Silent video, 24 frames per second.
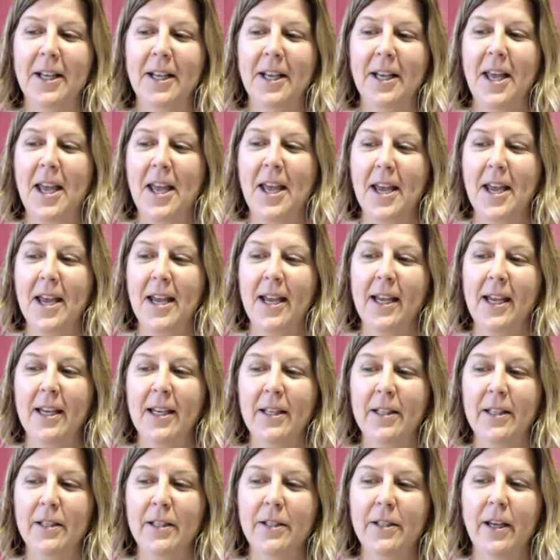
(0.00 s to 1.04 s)

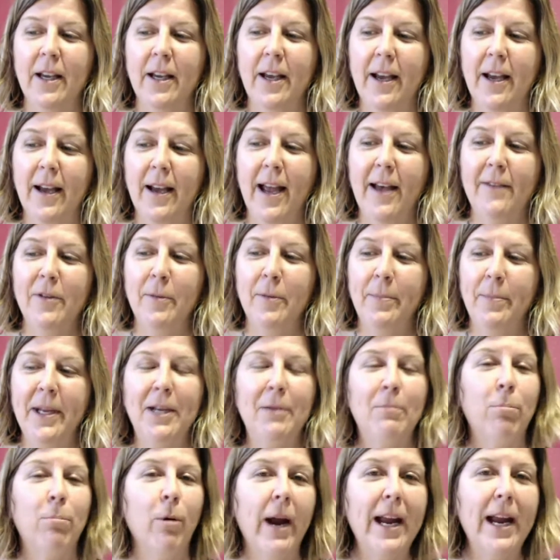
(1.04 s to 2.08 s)
and have a
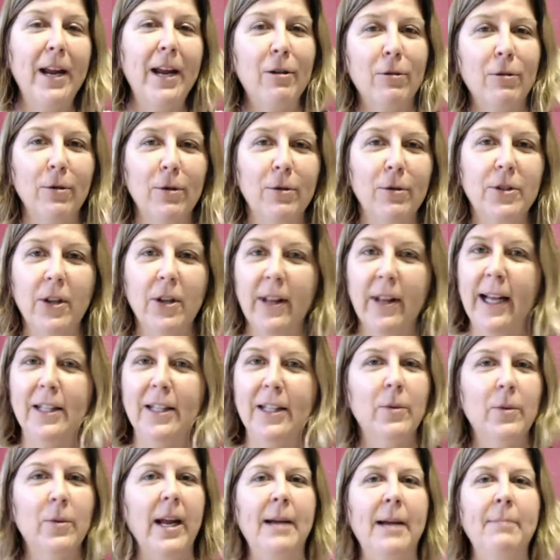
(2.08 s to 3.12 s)
big breakthrough. So
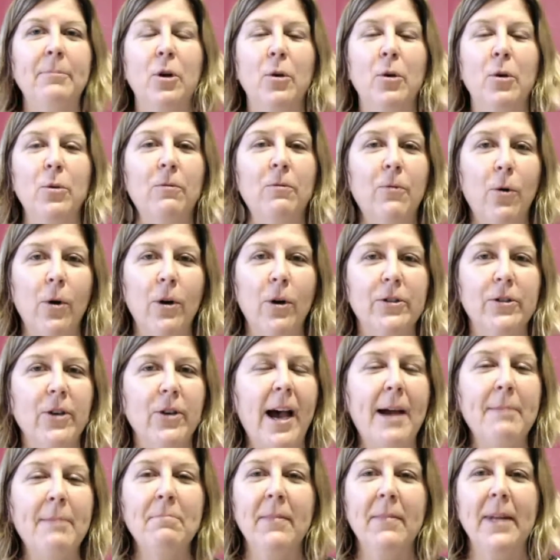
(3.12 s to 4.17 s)
that's what I'm going for. So
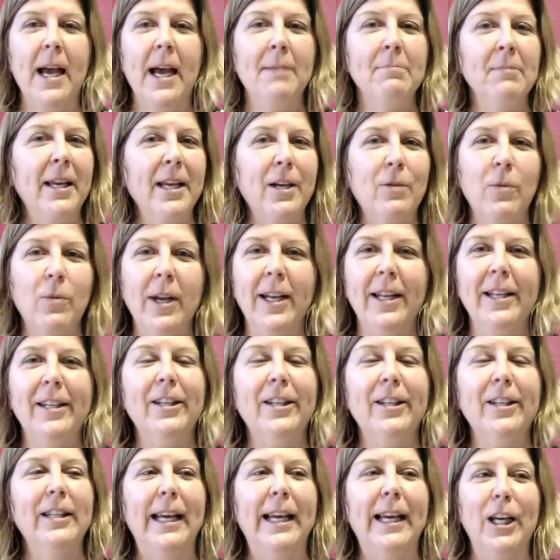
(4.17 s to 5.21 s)
I'm like ready to
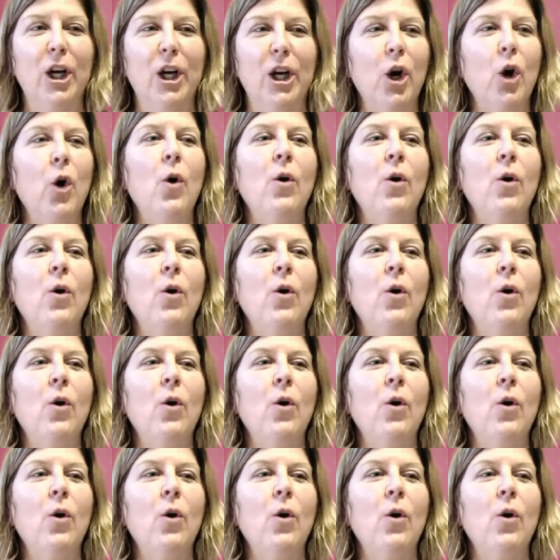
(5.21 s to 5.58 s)
let go